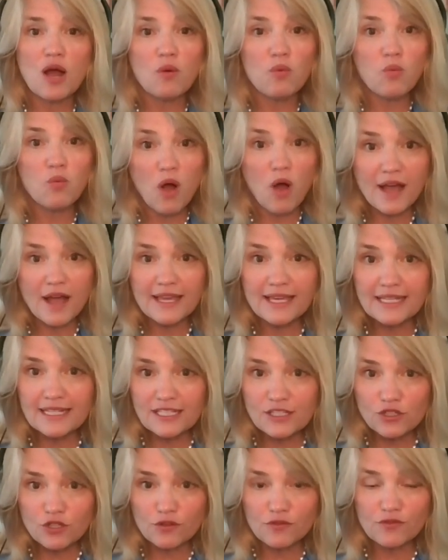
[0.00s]
why it
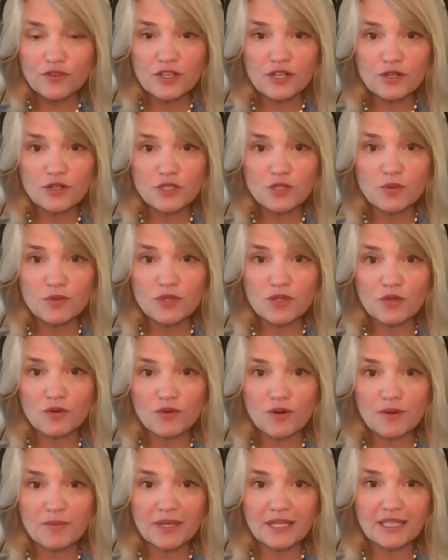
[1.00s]
interferes with
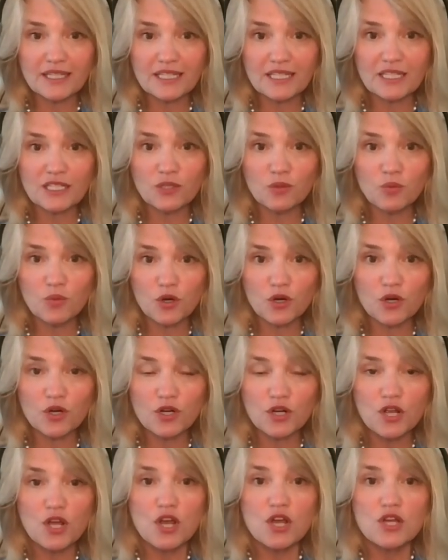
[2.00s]
your ability to
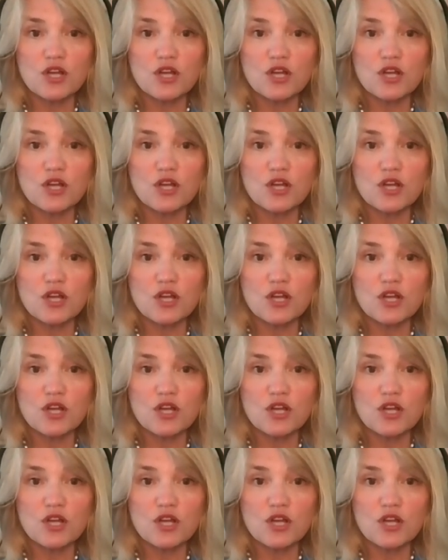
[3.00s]
work,